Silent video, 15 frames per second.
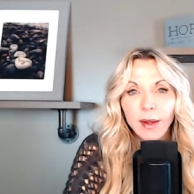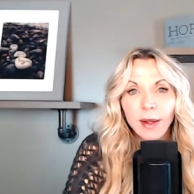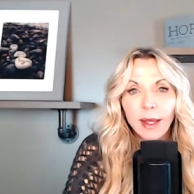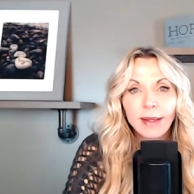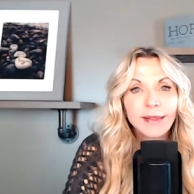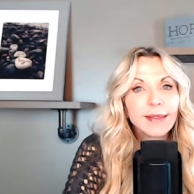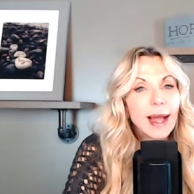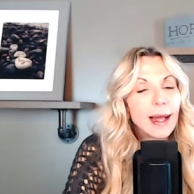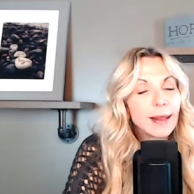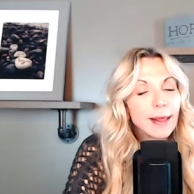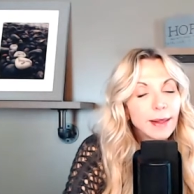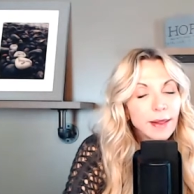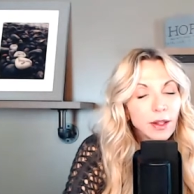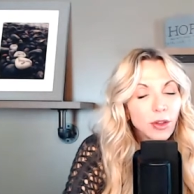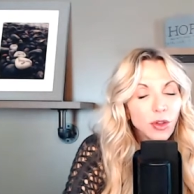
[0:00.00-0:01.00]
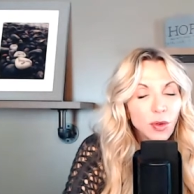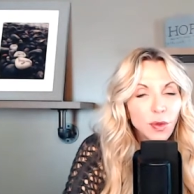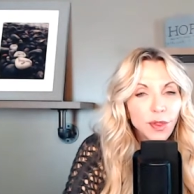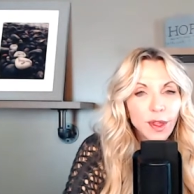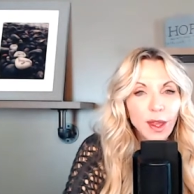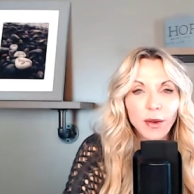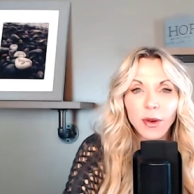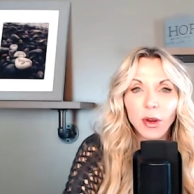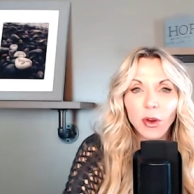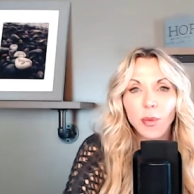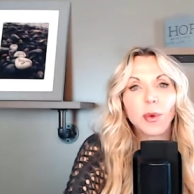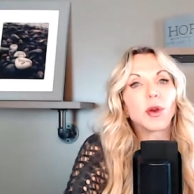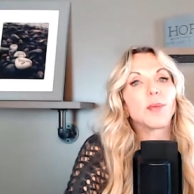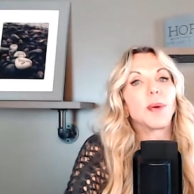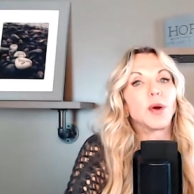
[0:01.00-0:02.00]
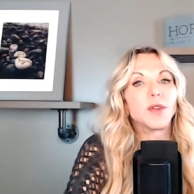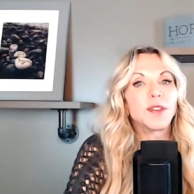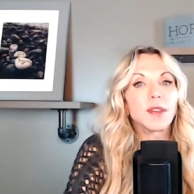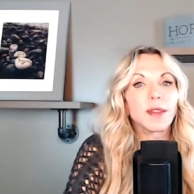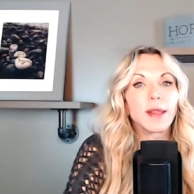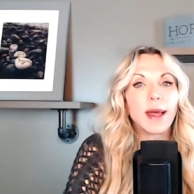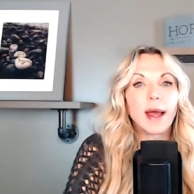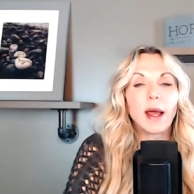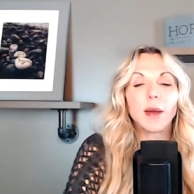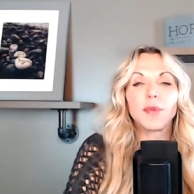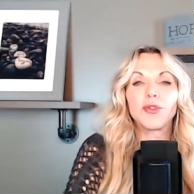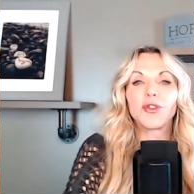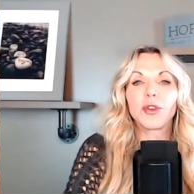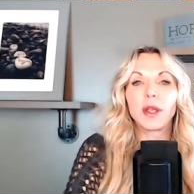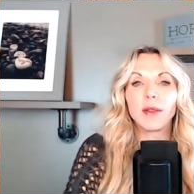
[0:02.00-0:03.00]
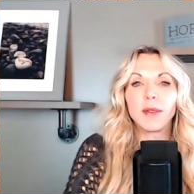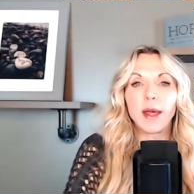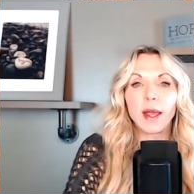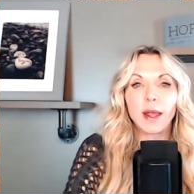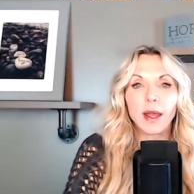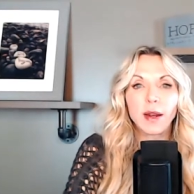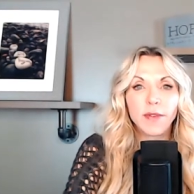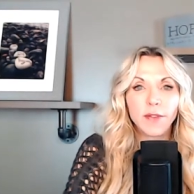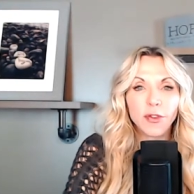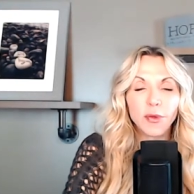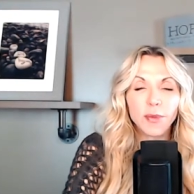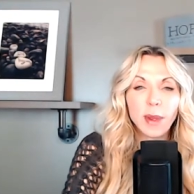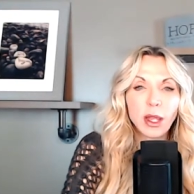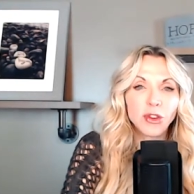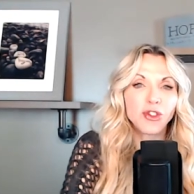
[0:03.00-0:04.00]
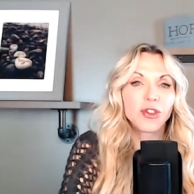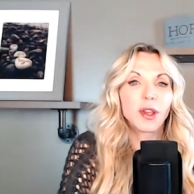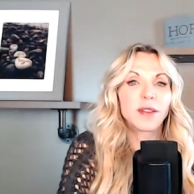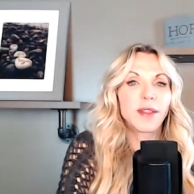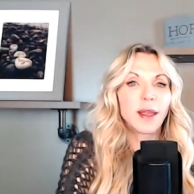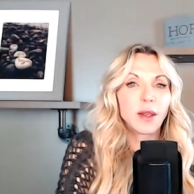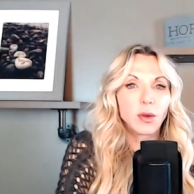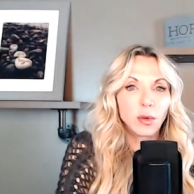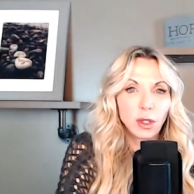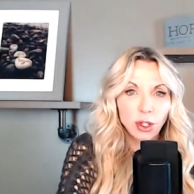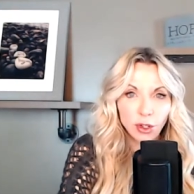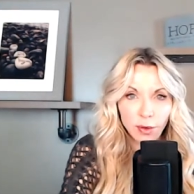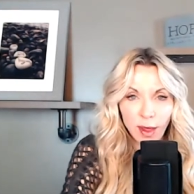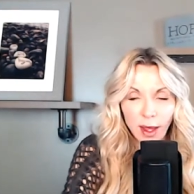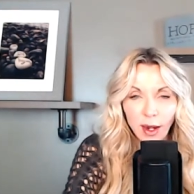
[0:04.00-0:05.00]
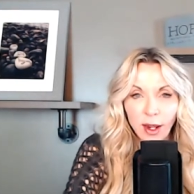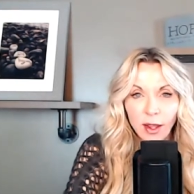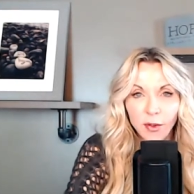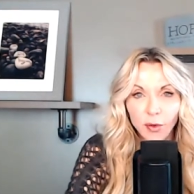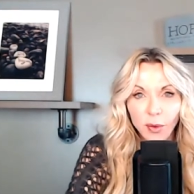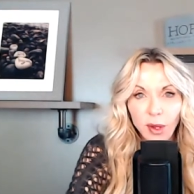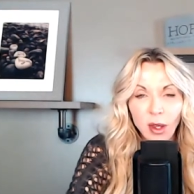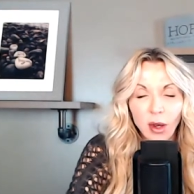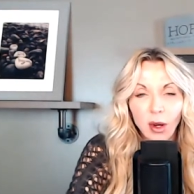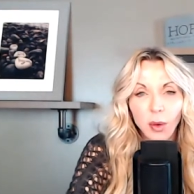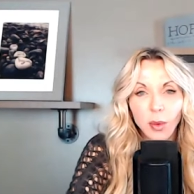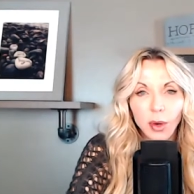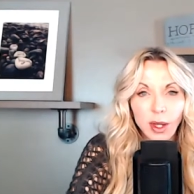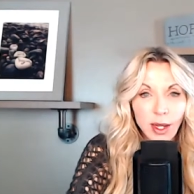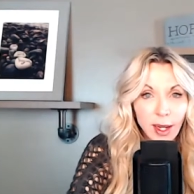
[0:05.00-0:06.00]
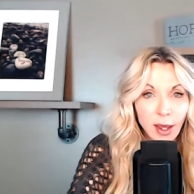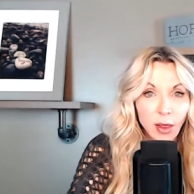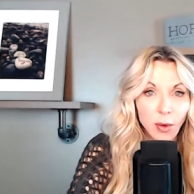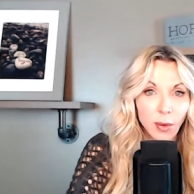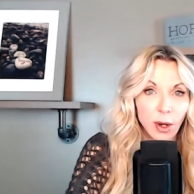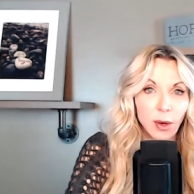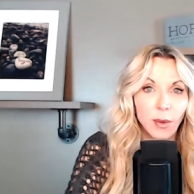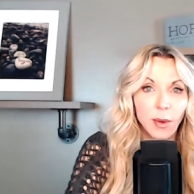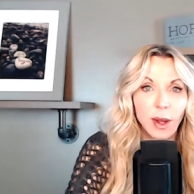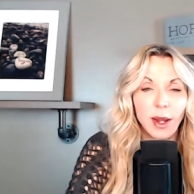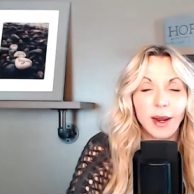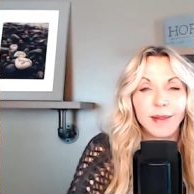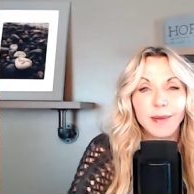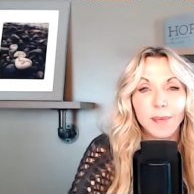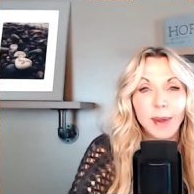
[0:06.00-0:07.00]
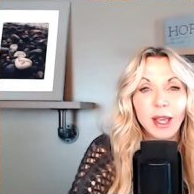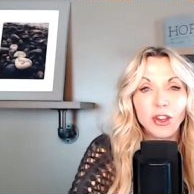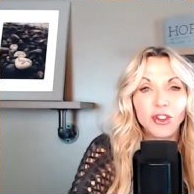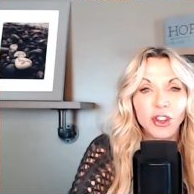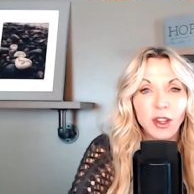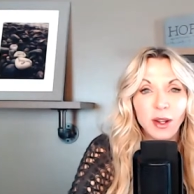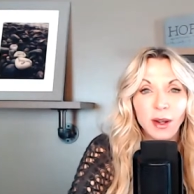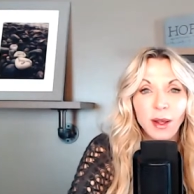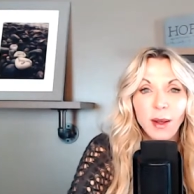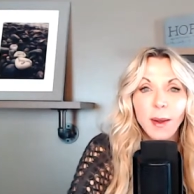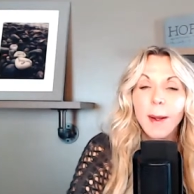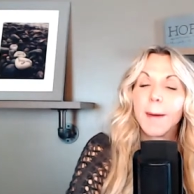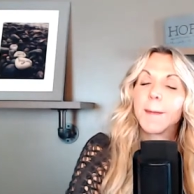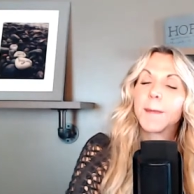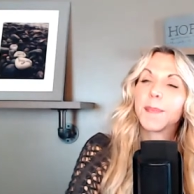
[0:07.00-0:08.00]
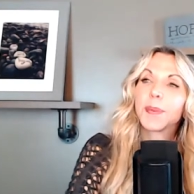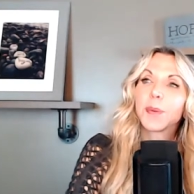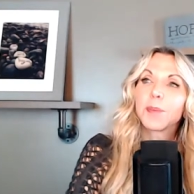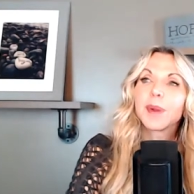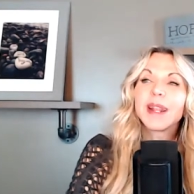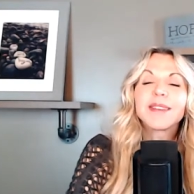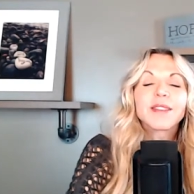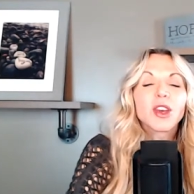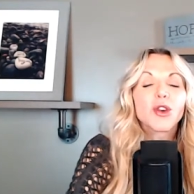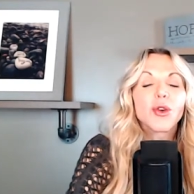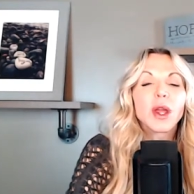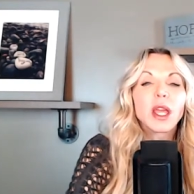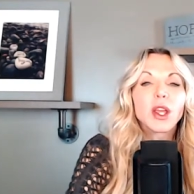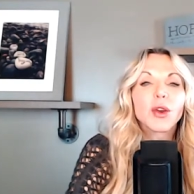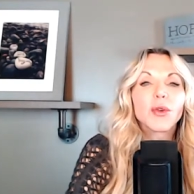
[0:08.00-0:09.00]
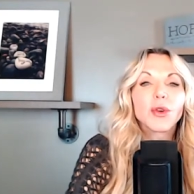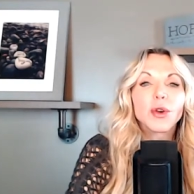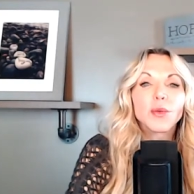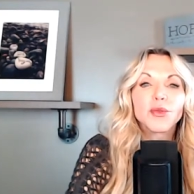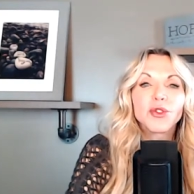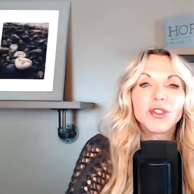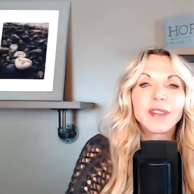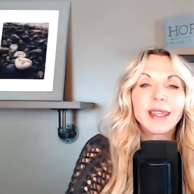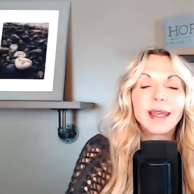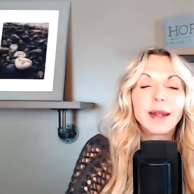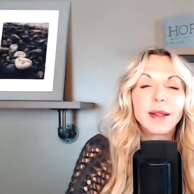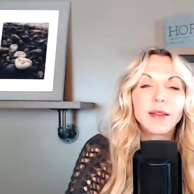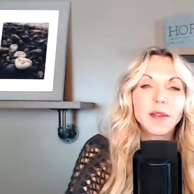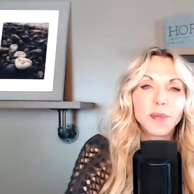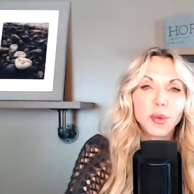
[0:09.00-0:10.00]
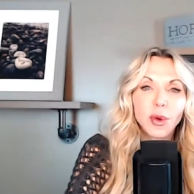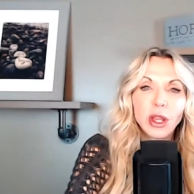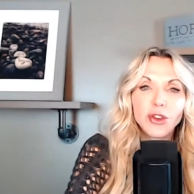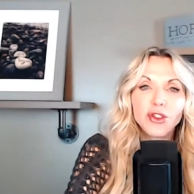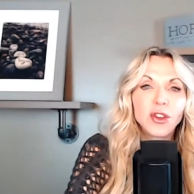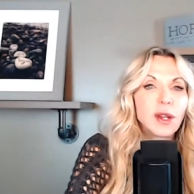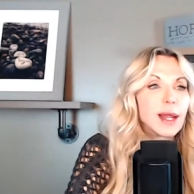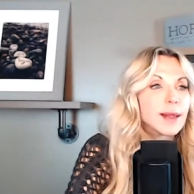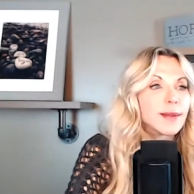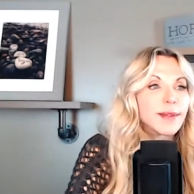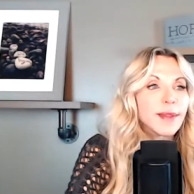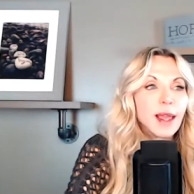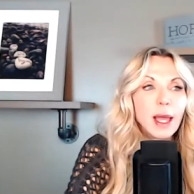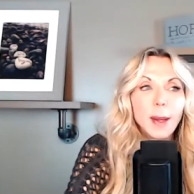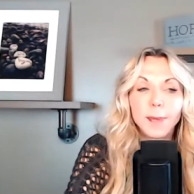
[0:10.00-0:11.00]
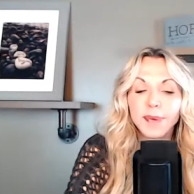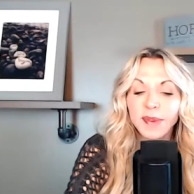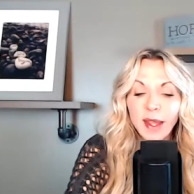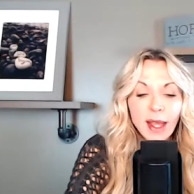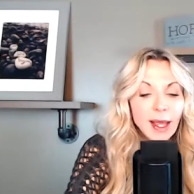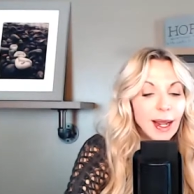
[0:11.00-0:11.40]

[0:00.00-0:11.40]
It's not like the attuned thyroid group where you're posting labs and you're getting that kind of information because I can only do that if we are working together one on one as a patient but it's a great group just to get inspiration and tips.